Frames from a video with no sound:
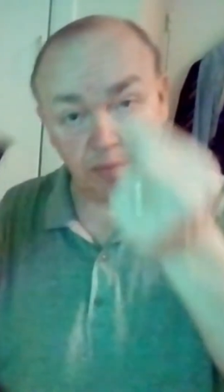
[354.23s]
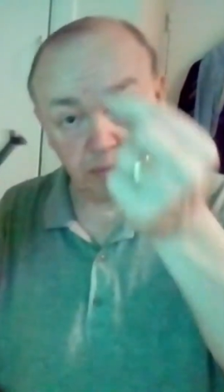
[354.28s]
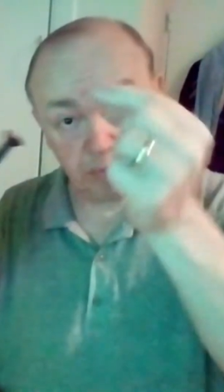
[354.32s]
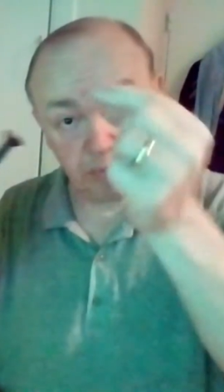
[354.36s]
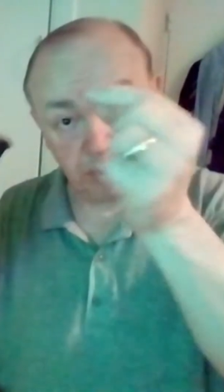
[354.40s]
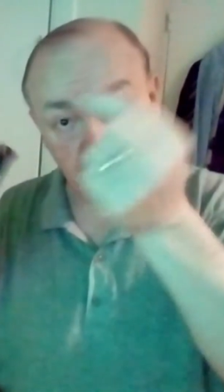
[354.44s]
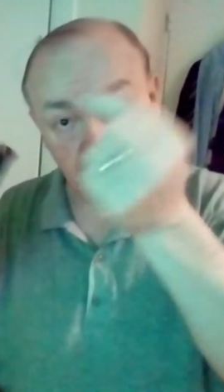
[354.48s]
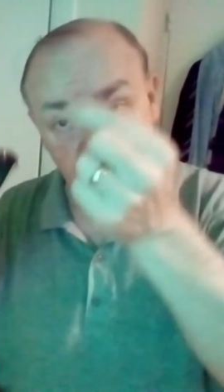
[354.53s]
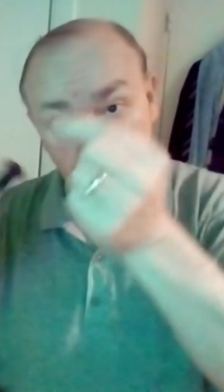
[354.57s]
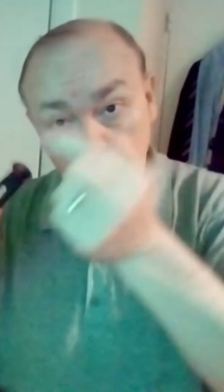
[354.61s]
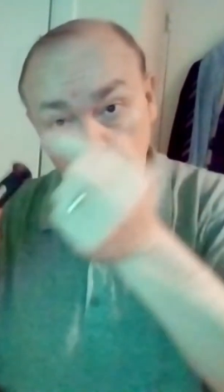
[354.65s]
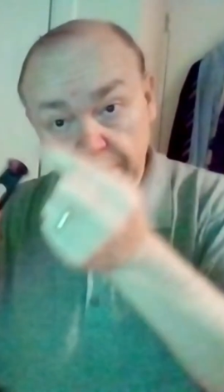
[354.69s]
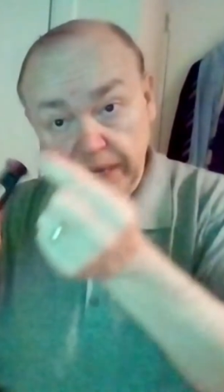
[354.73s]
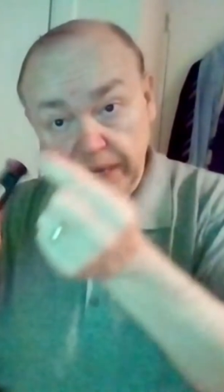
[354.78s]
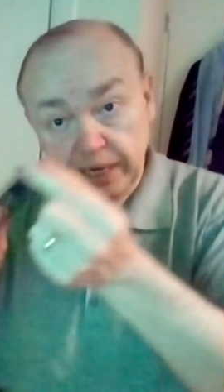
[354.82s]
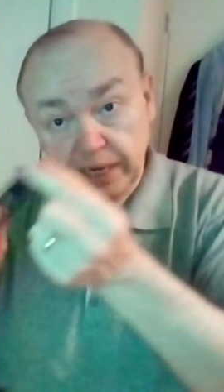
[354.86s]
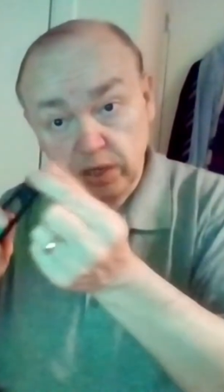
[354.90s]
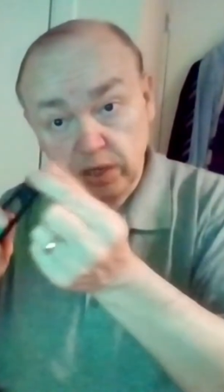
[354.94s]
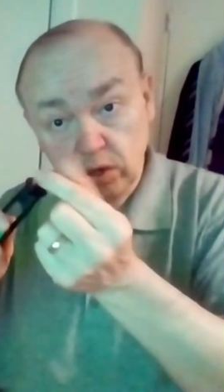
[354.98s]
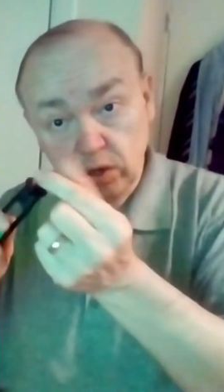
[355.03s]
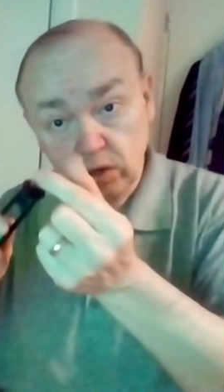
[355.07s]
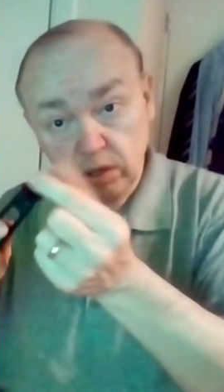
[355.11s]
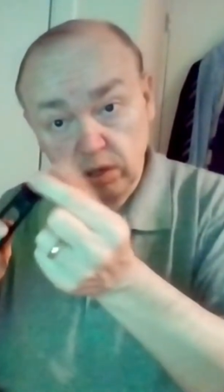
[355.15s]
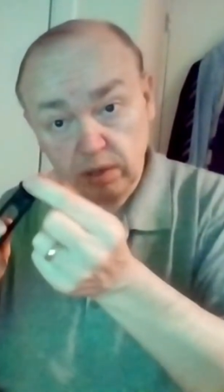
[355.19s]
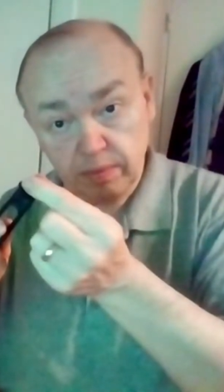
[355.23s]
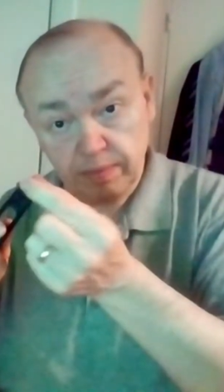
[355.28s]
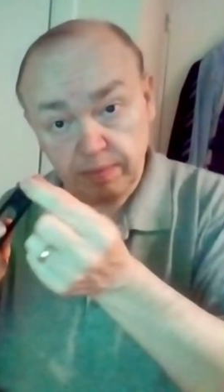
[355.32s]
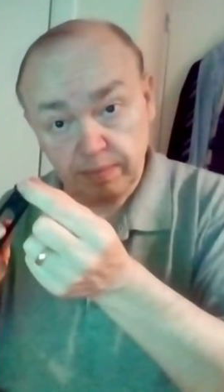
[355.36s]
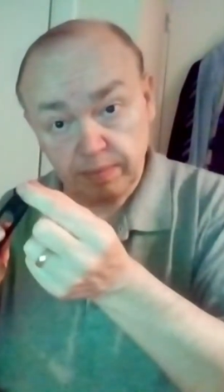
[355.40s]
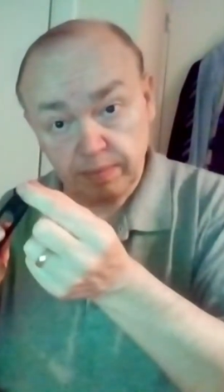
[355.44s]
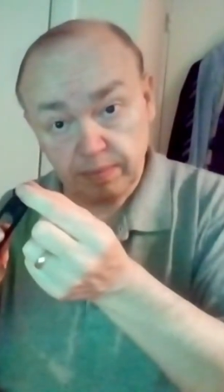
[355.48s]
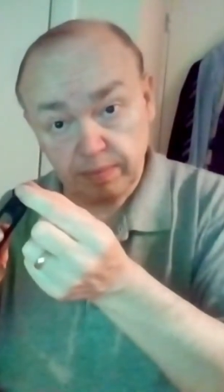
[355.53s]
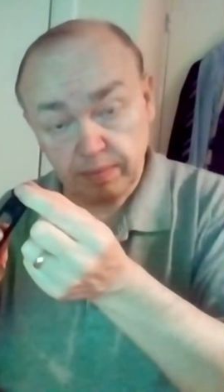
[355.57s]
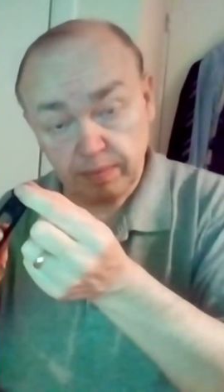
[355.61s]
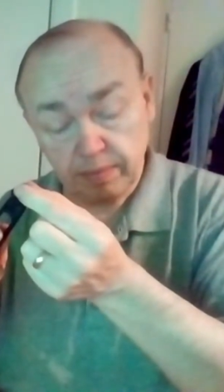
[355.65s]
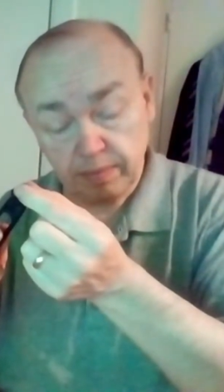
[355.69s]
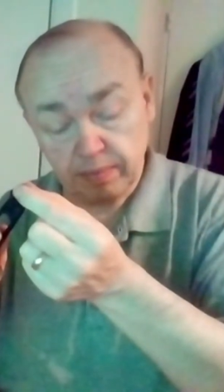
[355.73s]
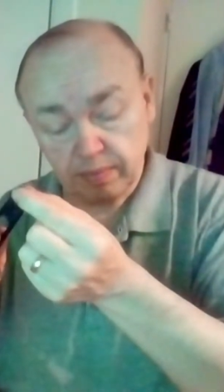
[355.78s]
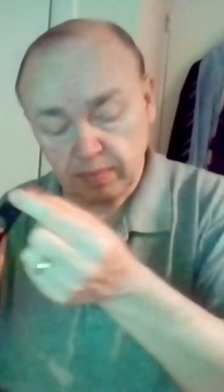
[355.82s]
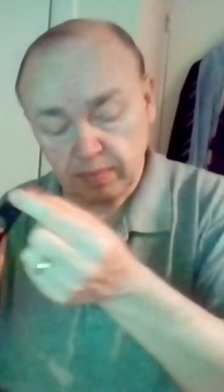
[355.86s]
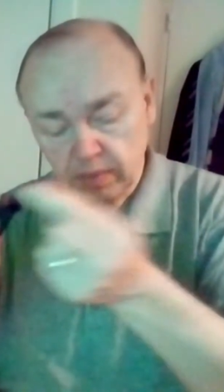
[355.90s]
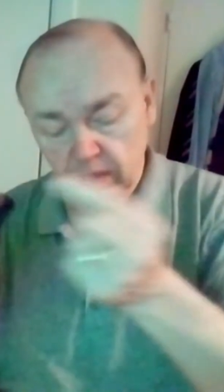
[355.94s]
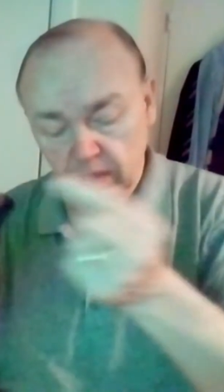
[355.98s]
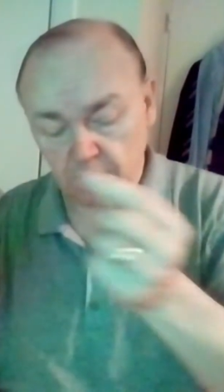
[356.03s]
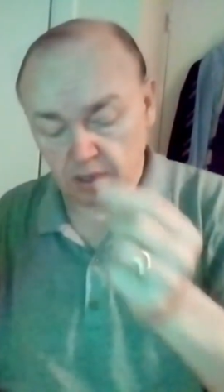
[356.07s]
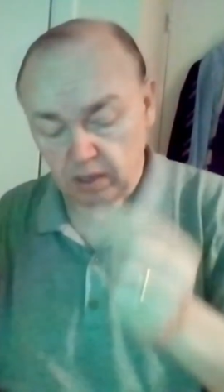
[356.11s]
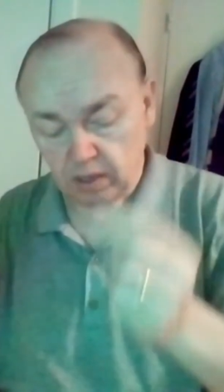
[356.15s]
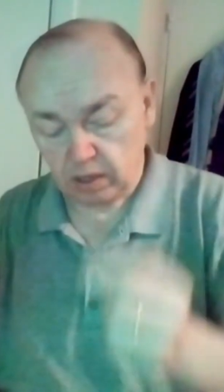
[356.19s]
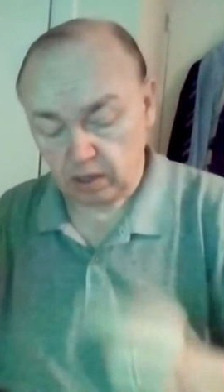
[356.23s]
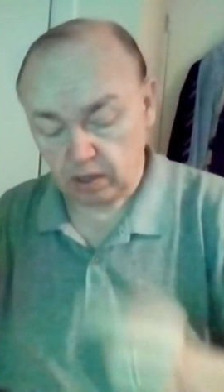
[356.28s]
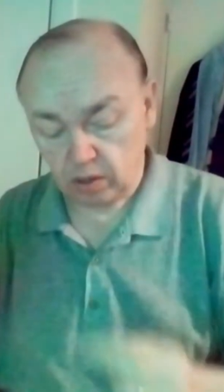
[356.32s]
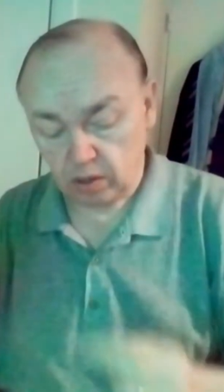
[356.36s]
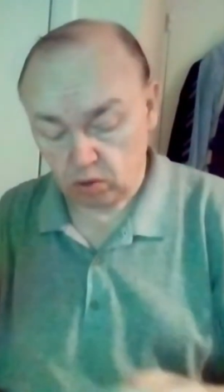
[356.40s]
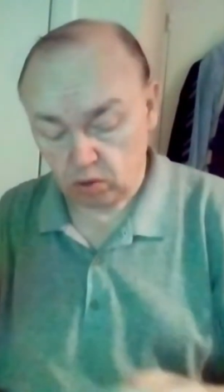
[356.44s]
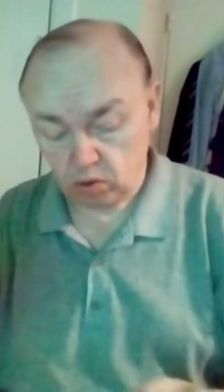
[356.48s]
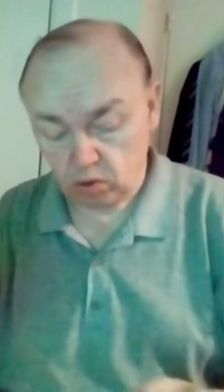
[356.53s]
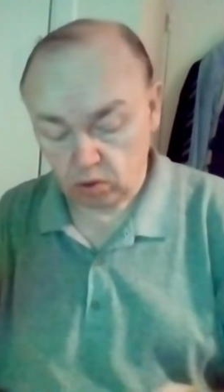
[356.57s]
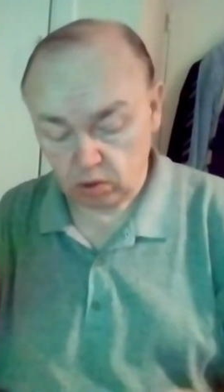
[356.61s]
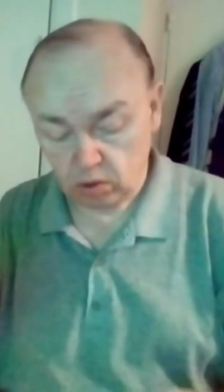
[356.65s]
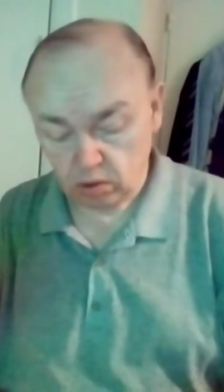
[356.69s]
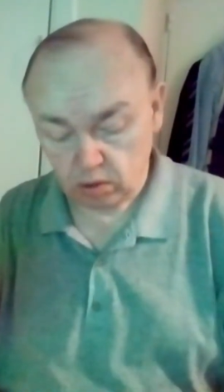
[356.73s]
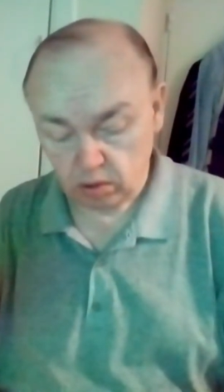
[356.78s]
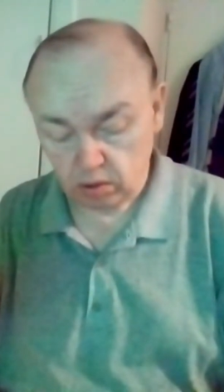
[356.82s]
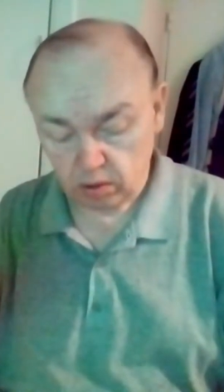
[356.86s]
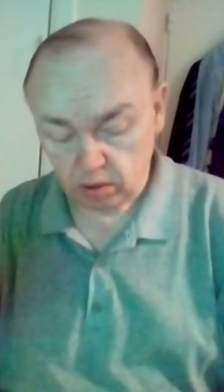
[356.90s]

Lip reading: put your bait on, your